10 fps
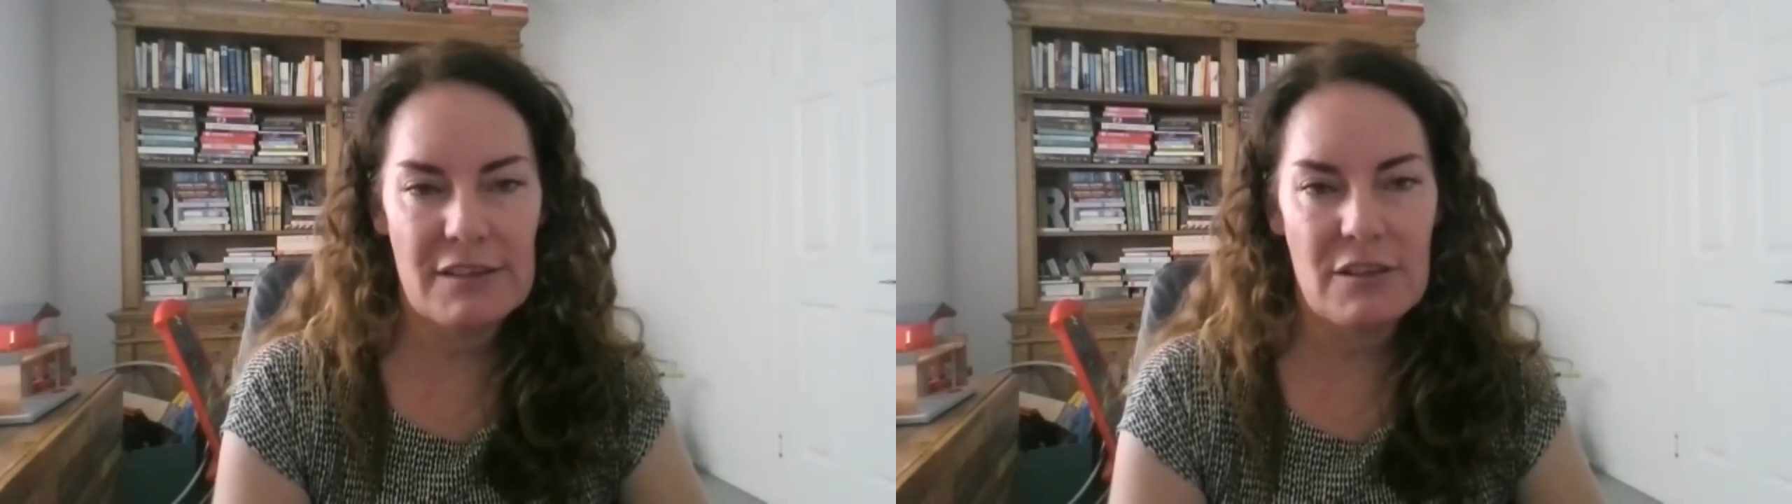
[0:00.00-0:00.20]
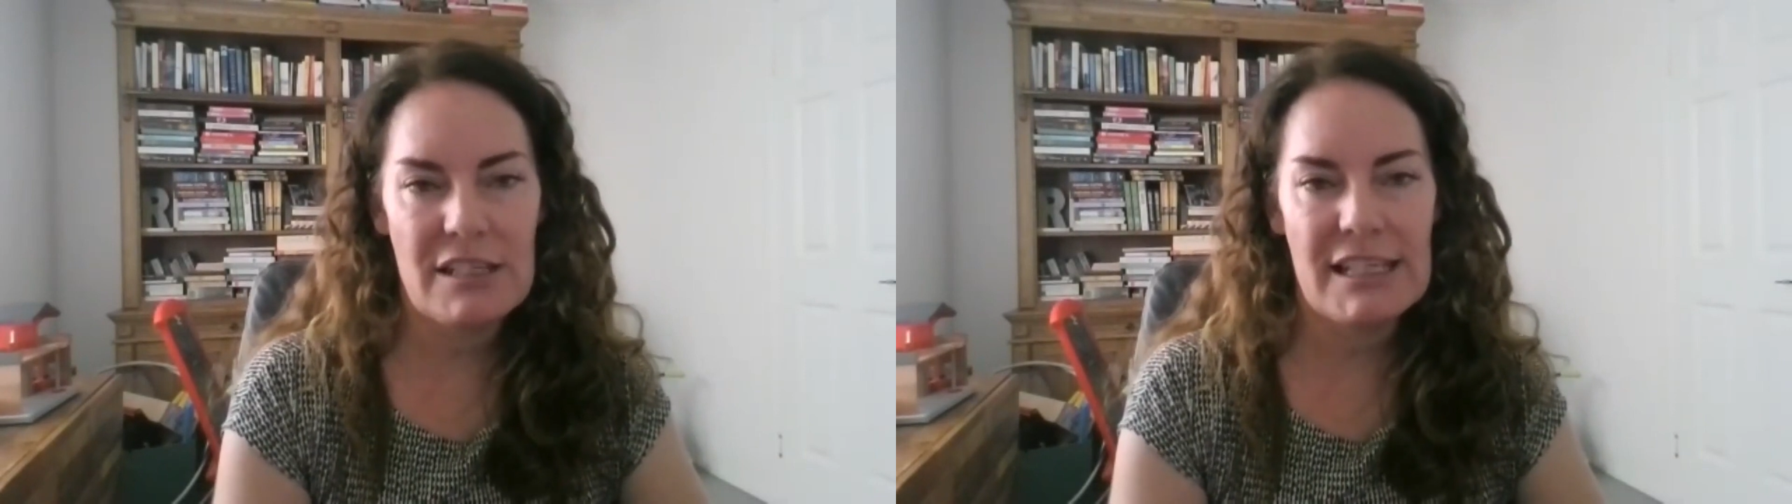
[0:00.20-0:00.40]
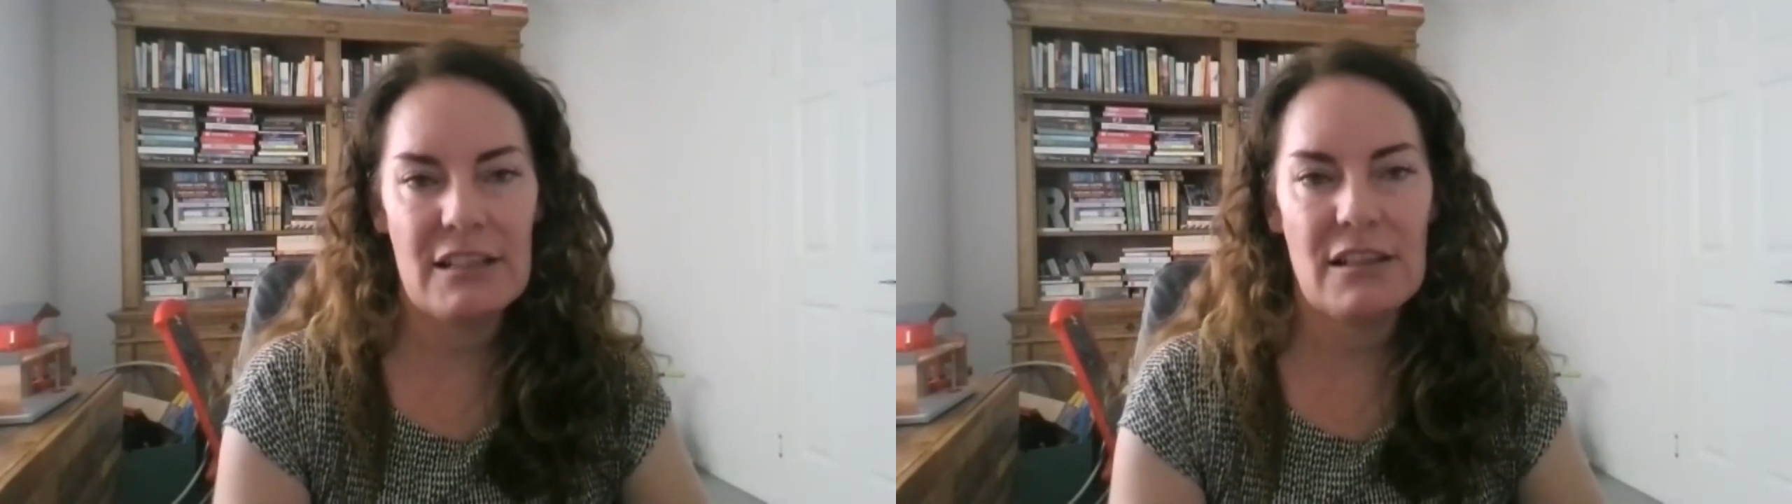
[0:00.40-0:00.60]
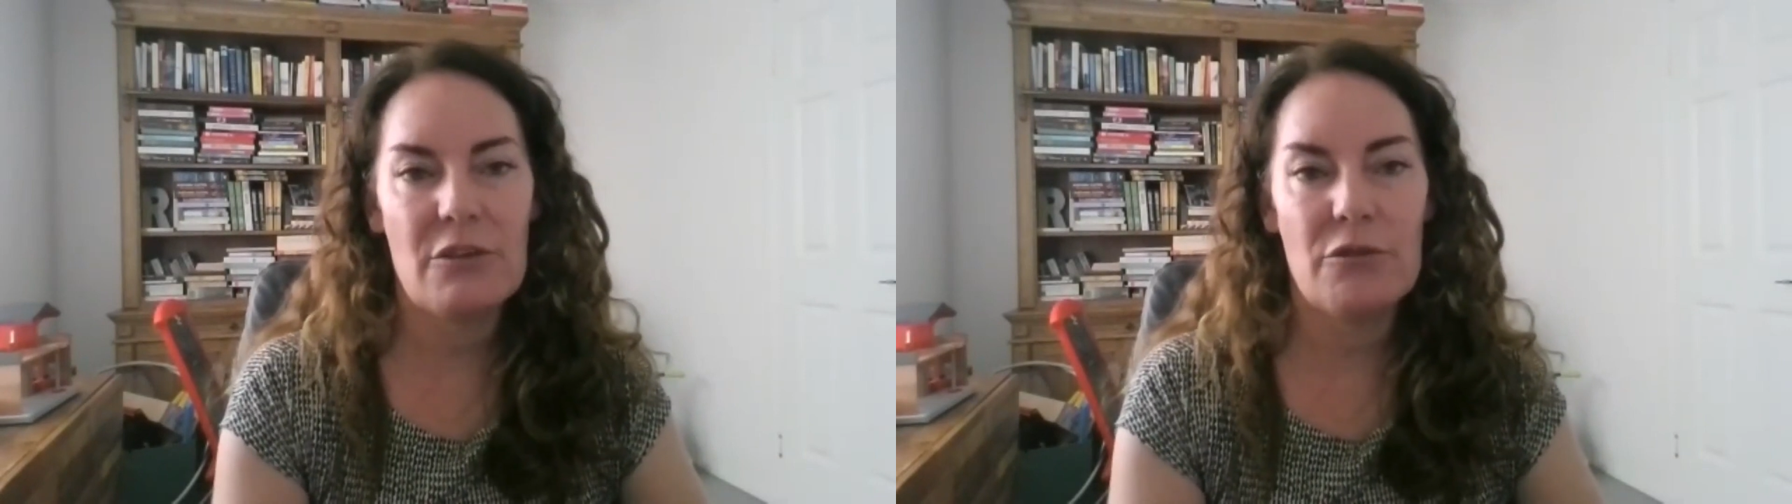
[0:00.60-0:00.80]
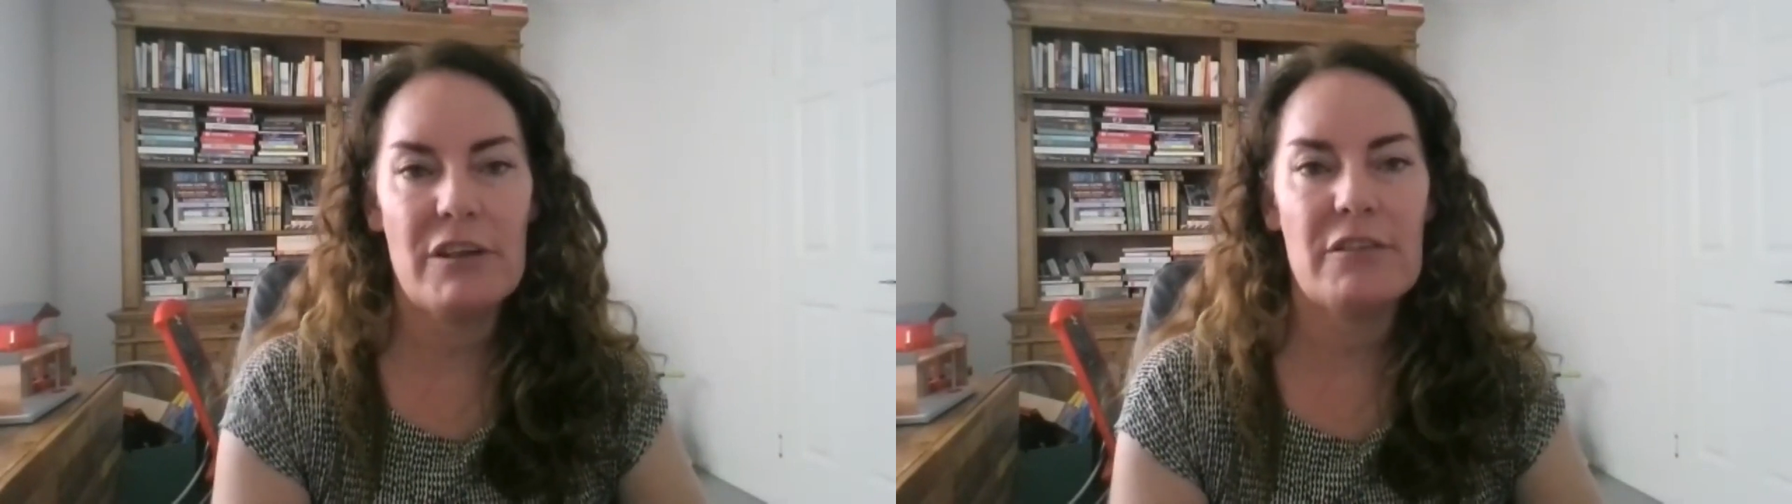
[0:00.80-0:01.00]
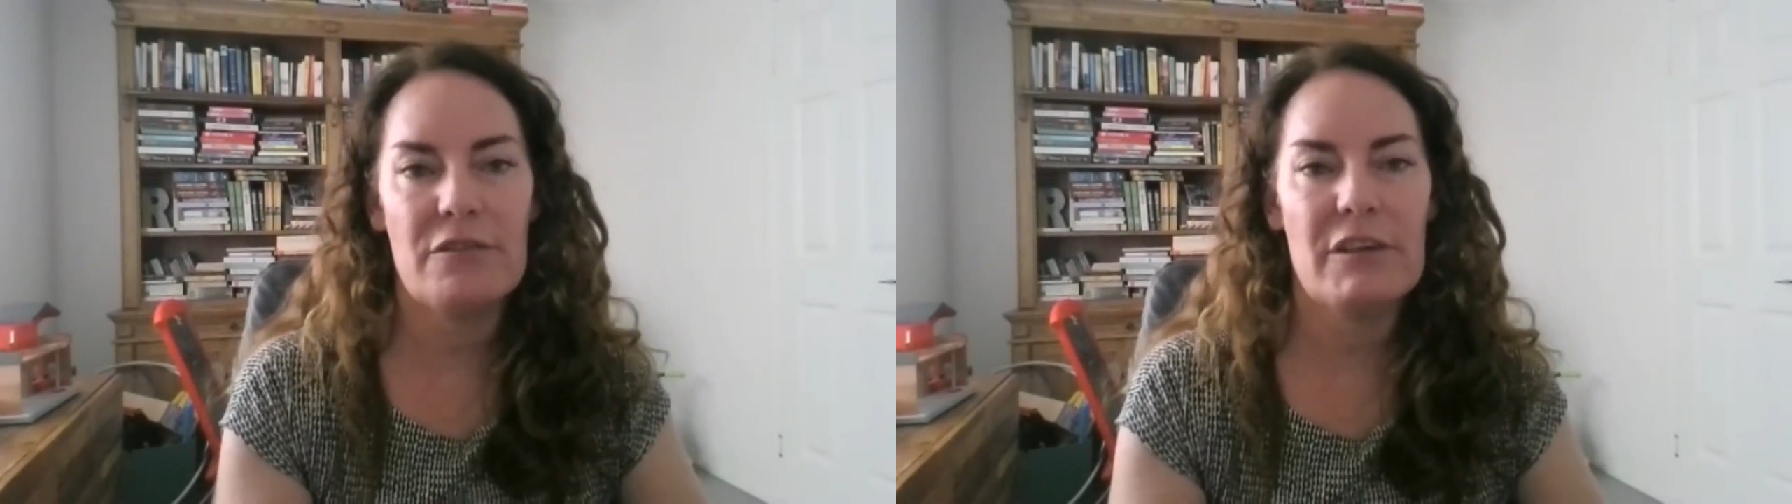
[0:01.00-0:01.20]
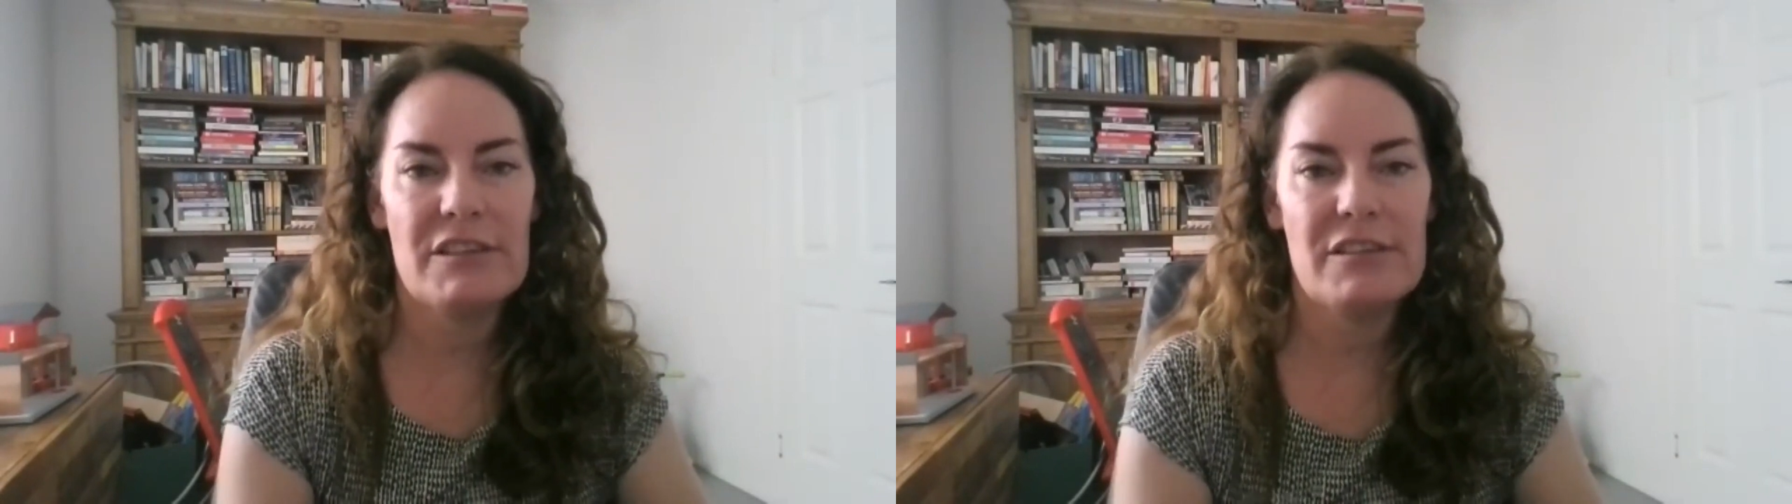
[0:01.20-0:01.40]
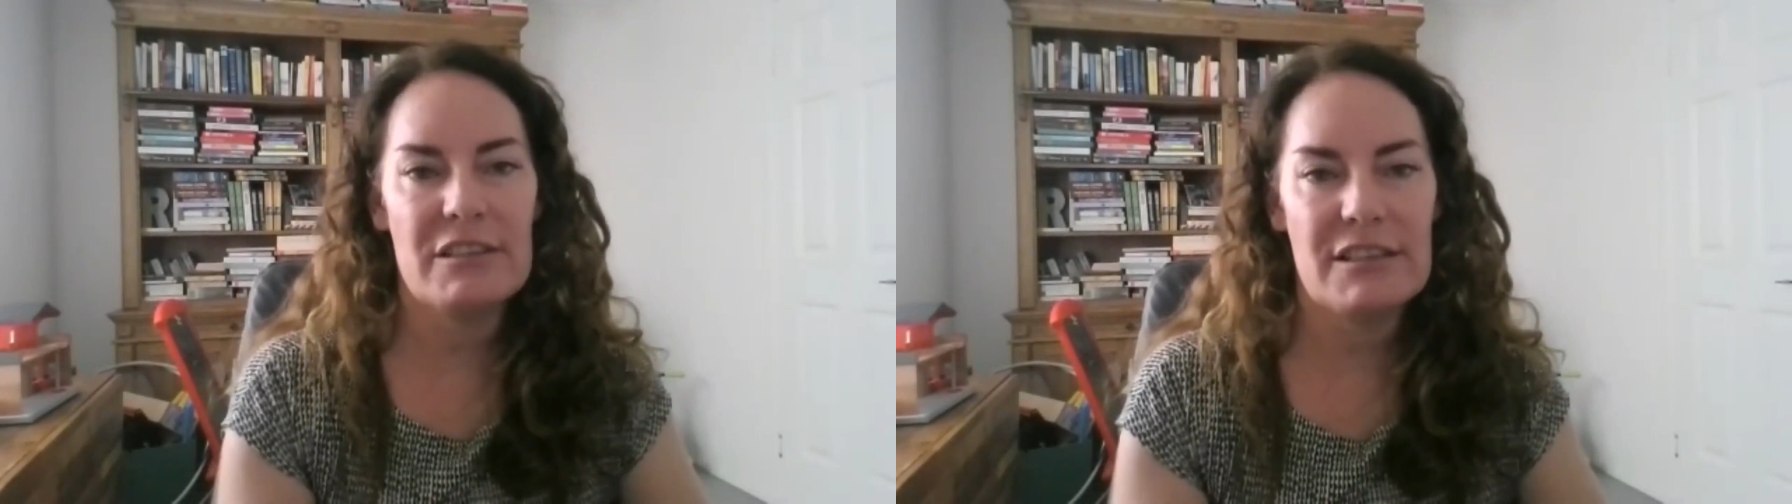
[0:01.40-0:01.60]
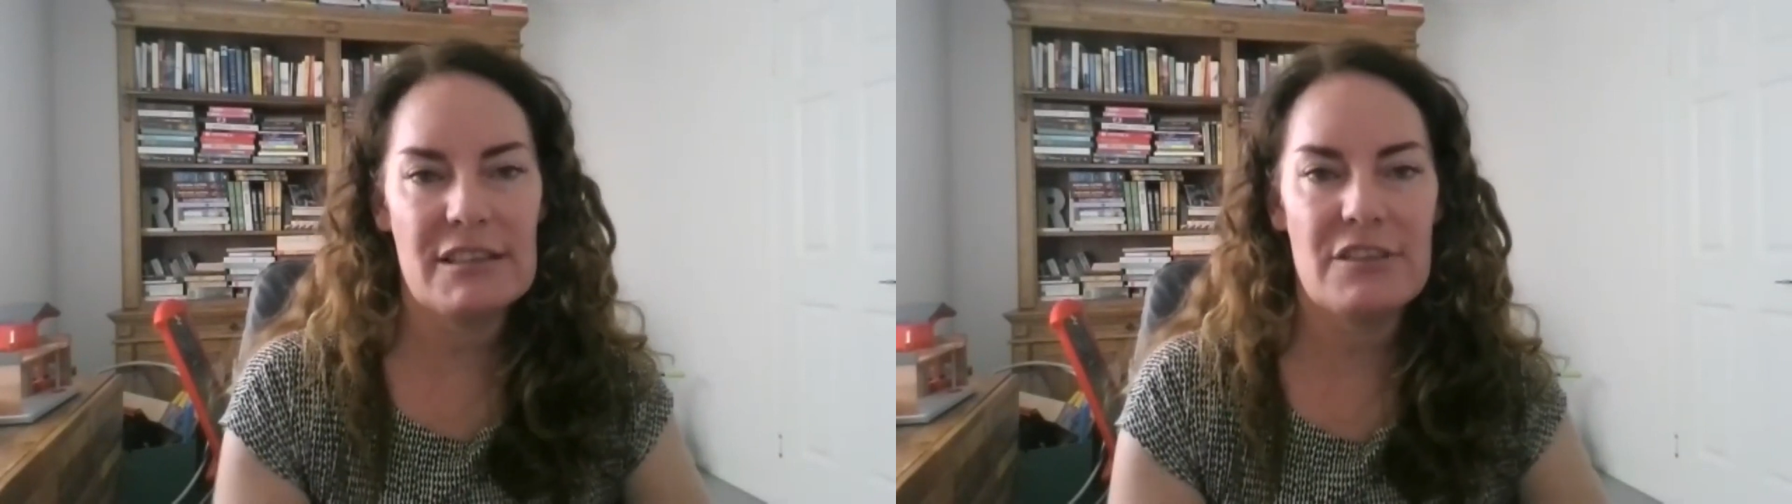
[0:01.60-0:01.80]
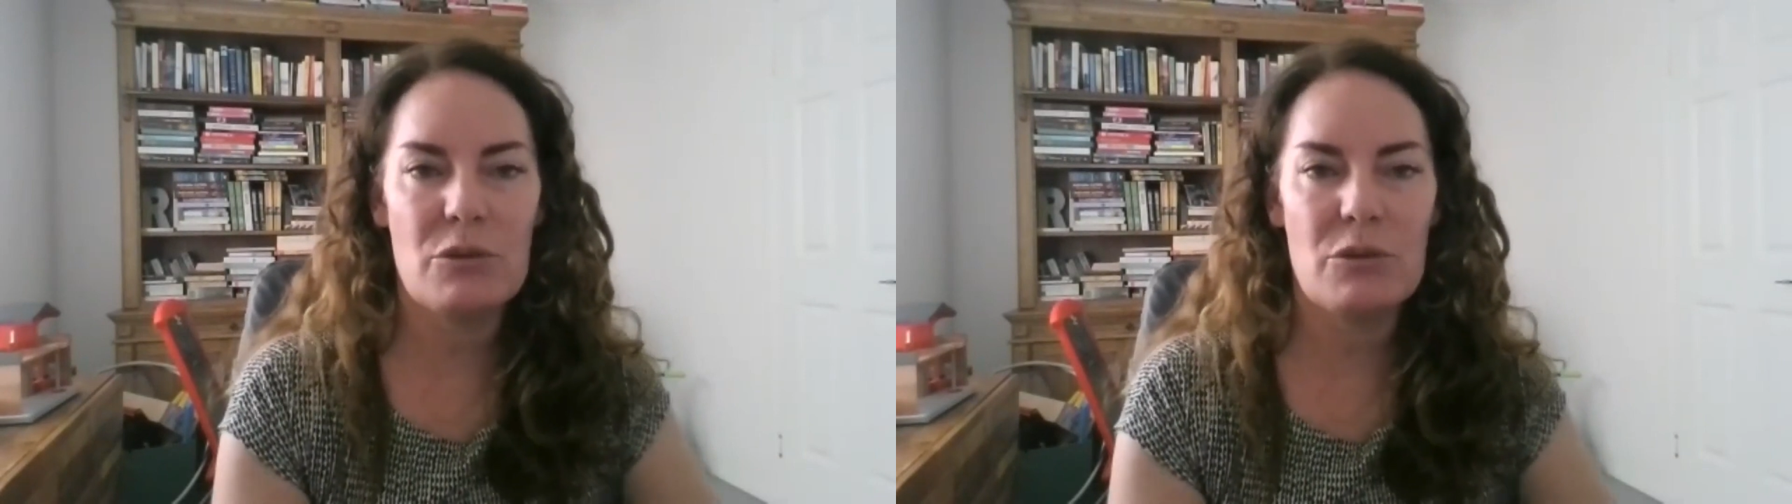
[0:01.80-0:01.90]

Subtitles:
so take it like very, very seriously.